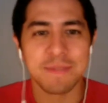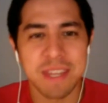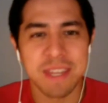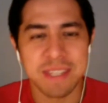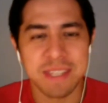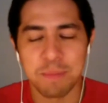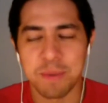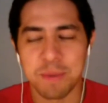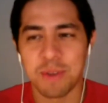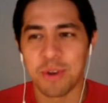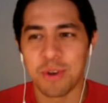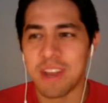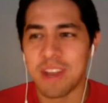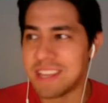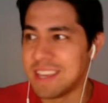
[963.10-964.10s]
on his
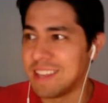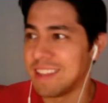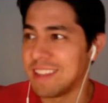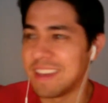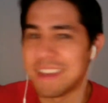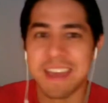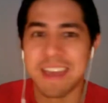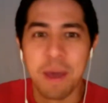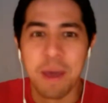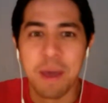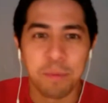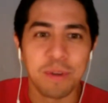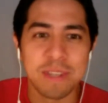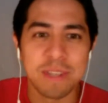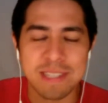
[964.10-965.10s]
computer and he like
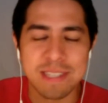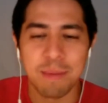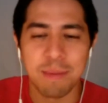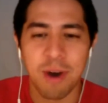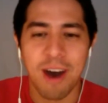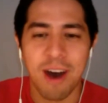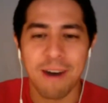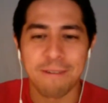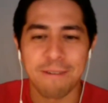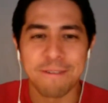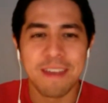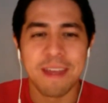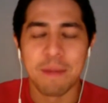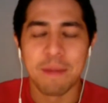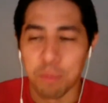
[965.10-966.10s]
prints them off,
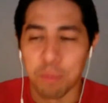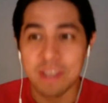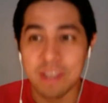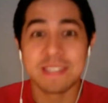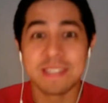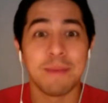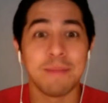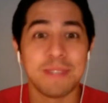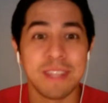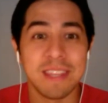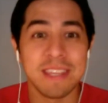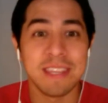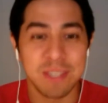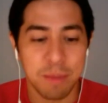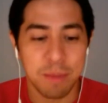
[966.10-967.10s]
brings them to
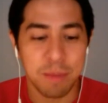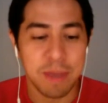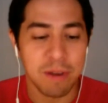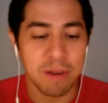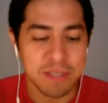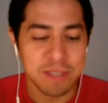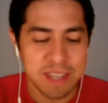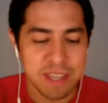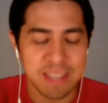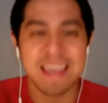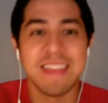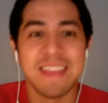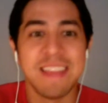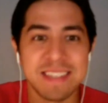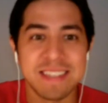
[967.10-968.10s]
these appearances,
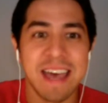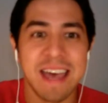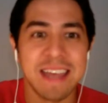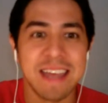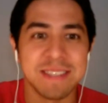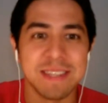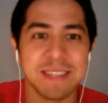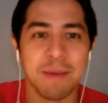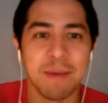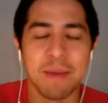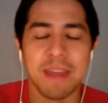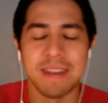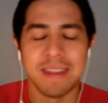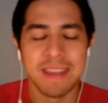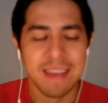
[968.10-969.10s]
and then signs them
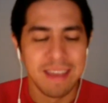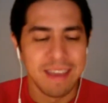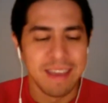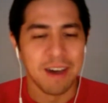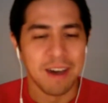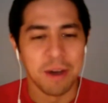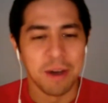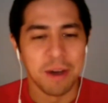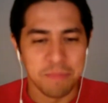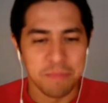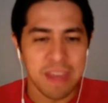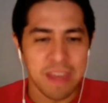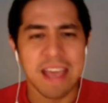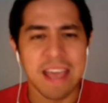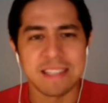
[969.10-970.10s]
and
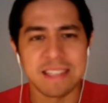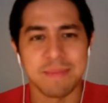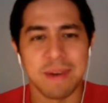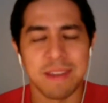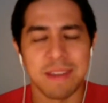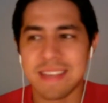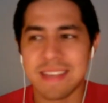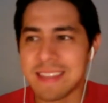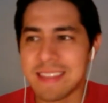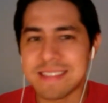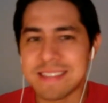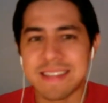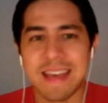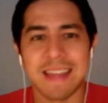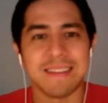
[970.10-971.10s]
hands them out. It's like,
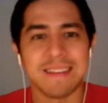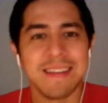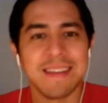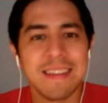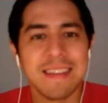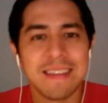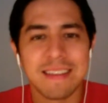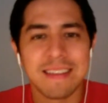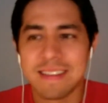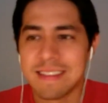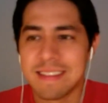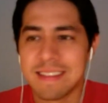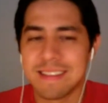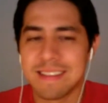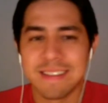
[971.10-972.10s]
that's not.
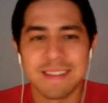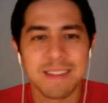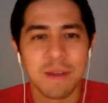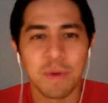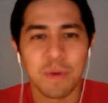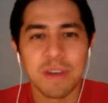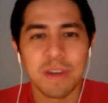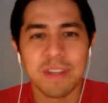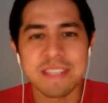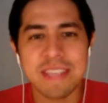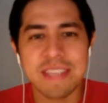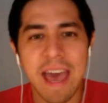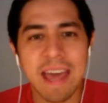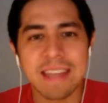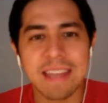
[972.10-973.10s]
What good is
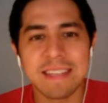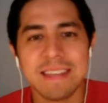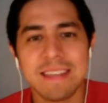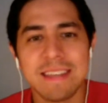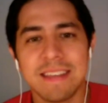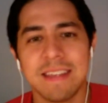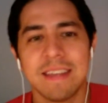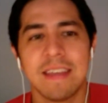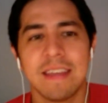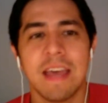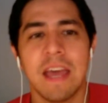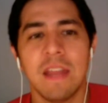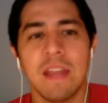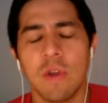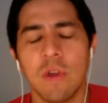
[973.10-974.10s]
that?
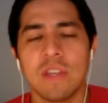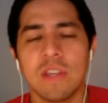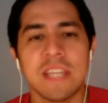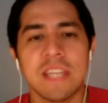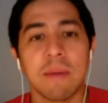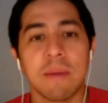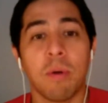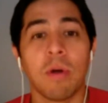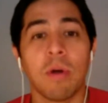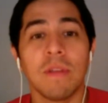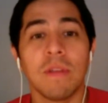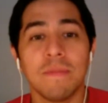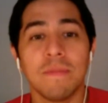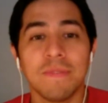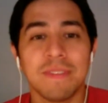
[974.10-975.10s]
Or you could take a
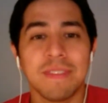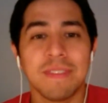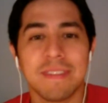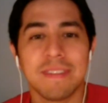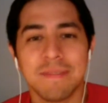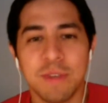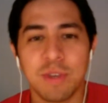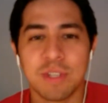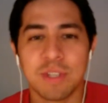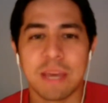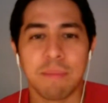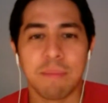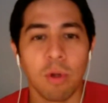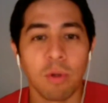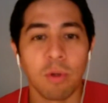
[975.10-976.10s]

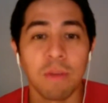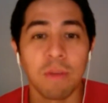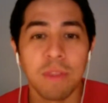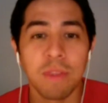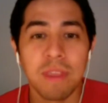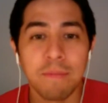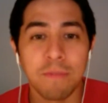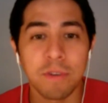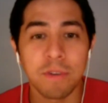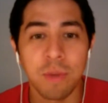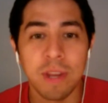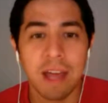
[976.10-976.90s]
Polaroid with him for $20.